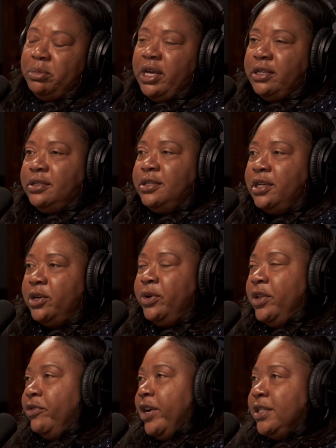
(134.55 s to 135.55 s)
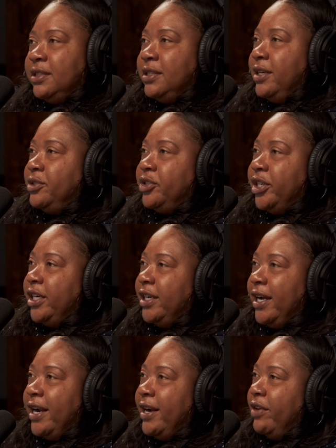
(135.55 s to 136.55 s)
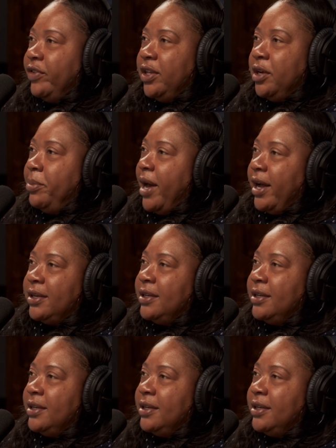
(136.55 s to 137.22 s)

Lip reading: And the rest is history. And I never looked back.